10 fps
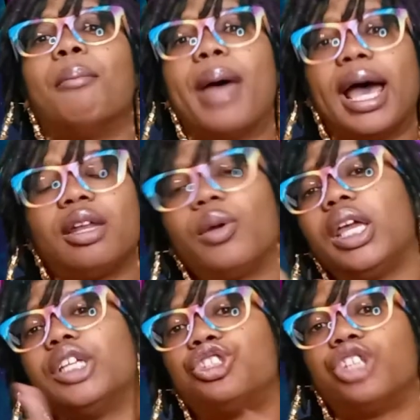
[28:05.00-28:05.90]
Mallory
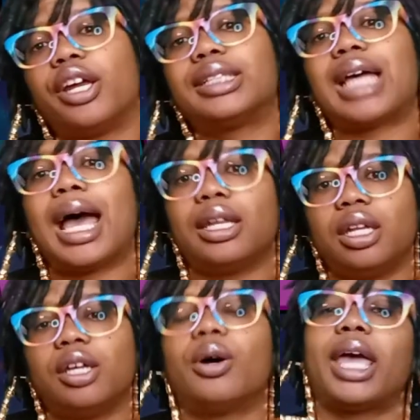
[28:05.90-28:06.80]
is Jared's
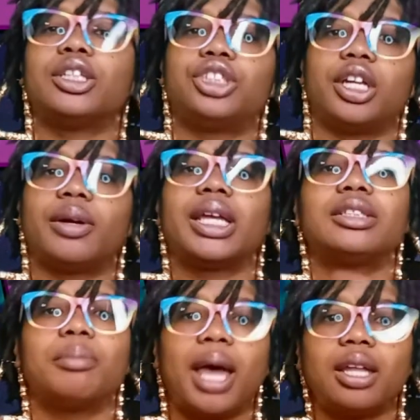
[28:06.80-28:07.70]
ideal, and Jared
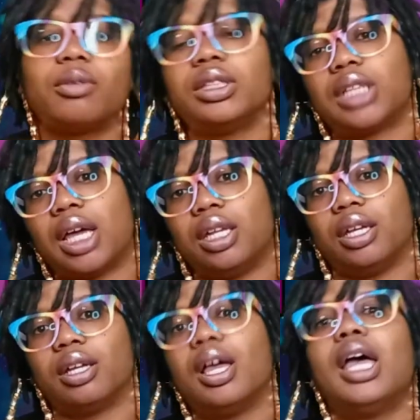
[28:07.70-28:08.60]
is Mallory's
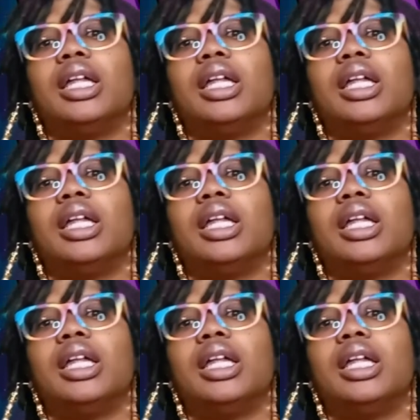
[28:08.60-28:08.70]
ideal.